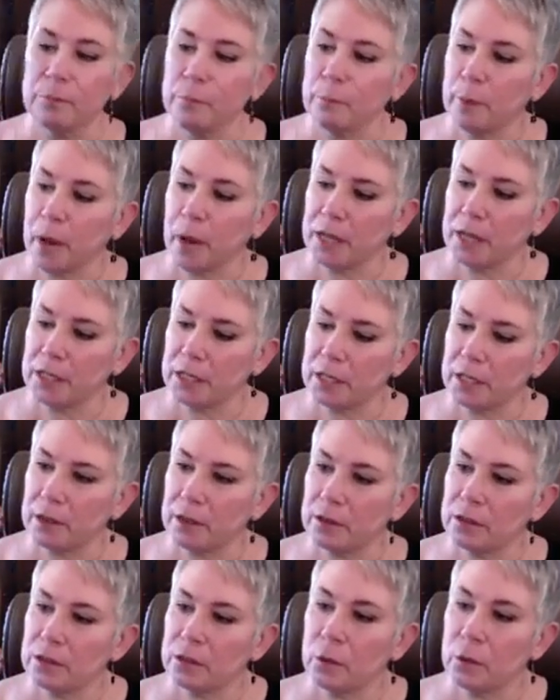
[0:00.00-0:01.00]
But
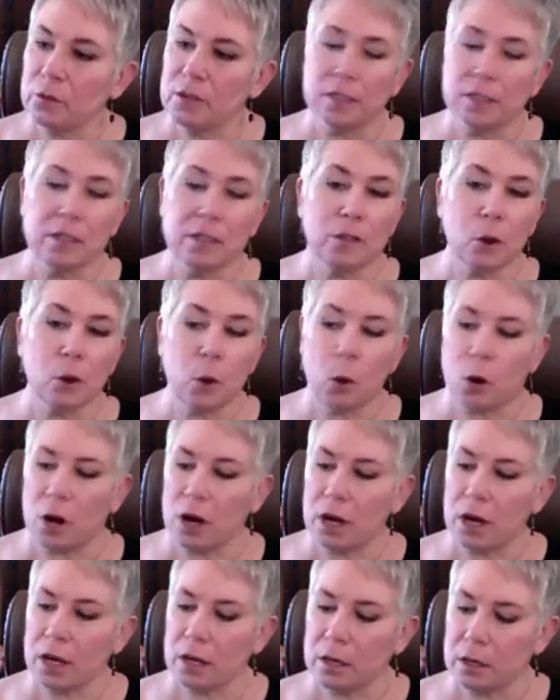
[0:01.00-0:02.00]
so this is
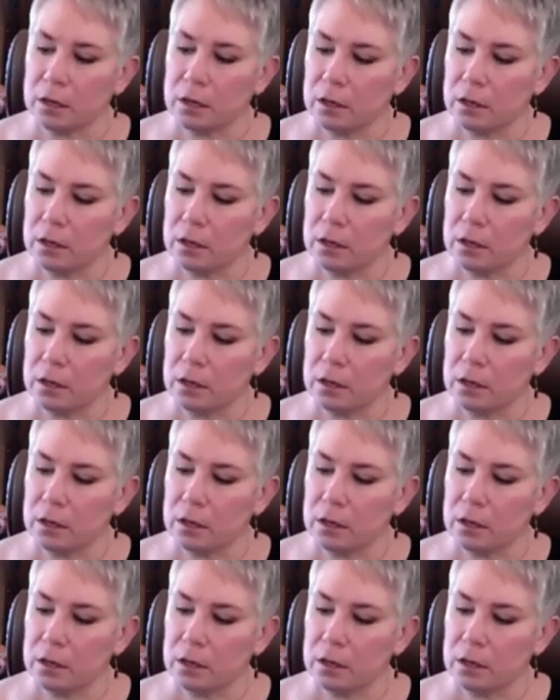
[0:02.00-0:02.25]
cork.